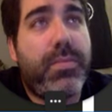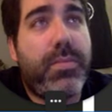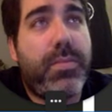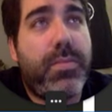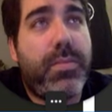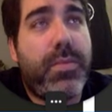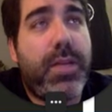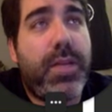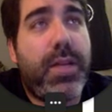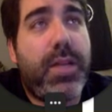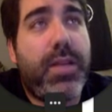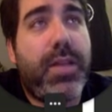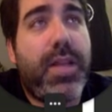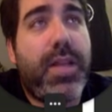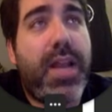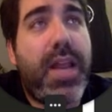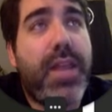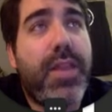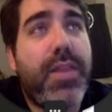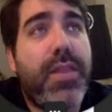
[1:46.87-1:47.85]
the
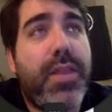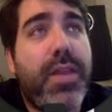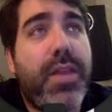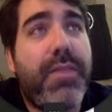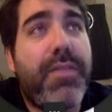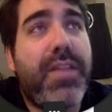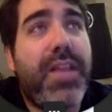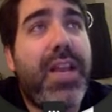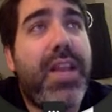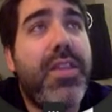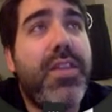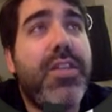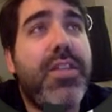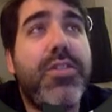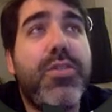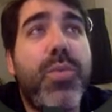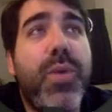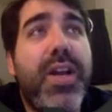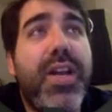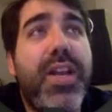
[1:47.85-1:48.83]
length, if the length is
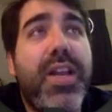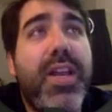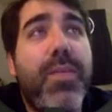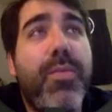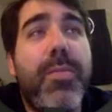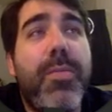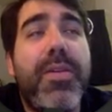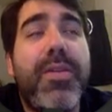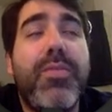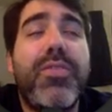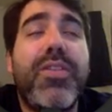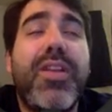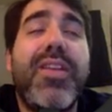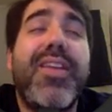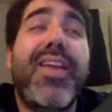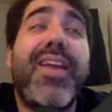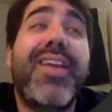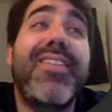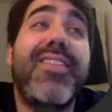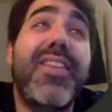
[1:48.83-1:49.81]
20, it will be until
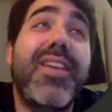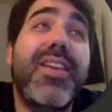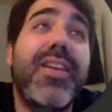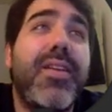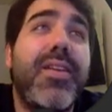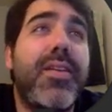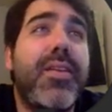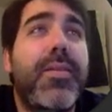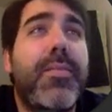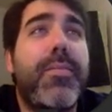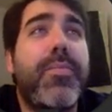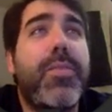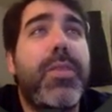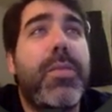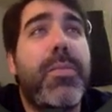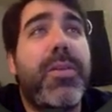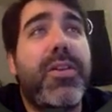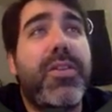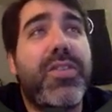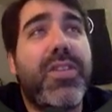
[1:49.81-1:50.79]
19
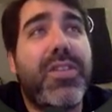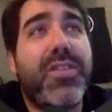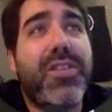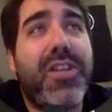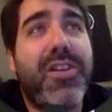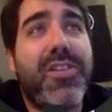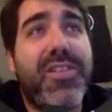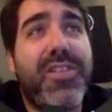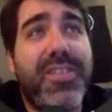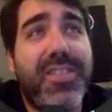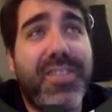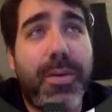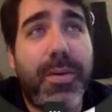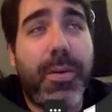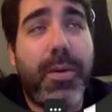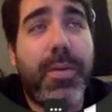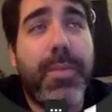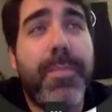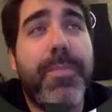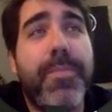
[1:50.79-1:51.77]
because it starts at
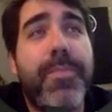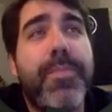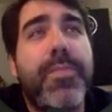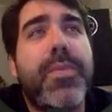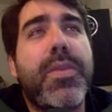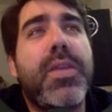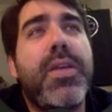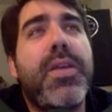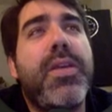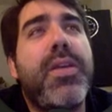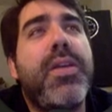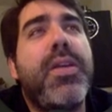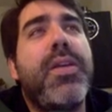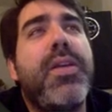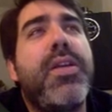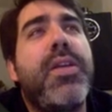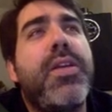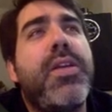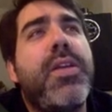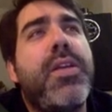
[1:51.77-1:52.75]
0.
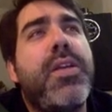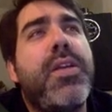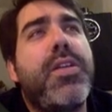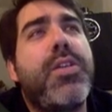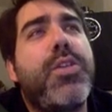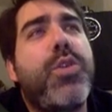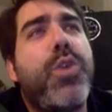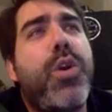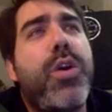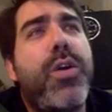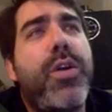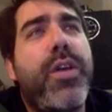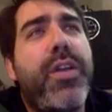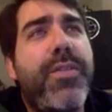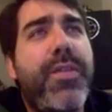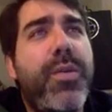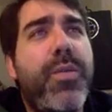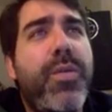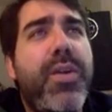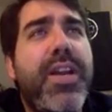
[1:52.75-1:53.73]
So
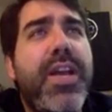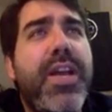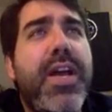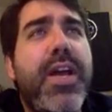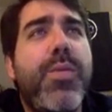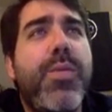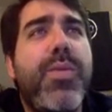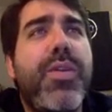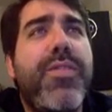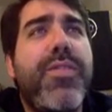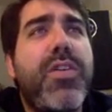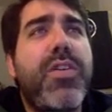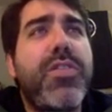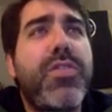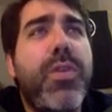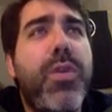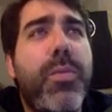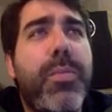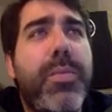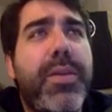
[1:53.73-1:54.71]
if we want to reverse
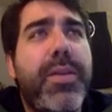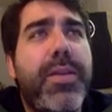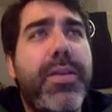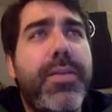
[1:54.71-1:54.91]
loop it,